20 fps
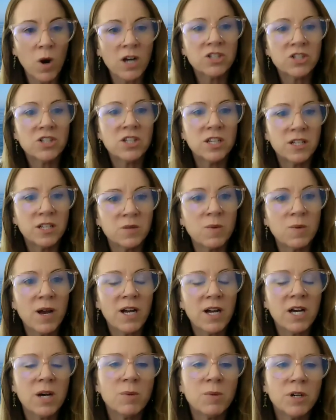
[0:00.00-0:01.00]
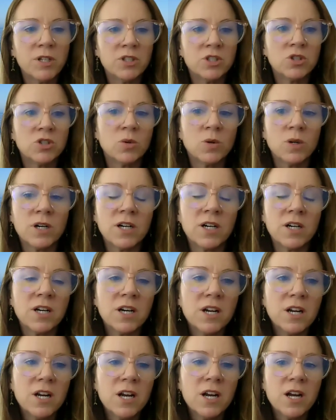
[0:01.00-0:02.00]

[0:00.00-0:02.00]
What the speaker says: wash things back up on shore,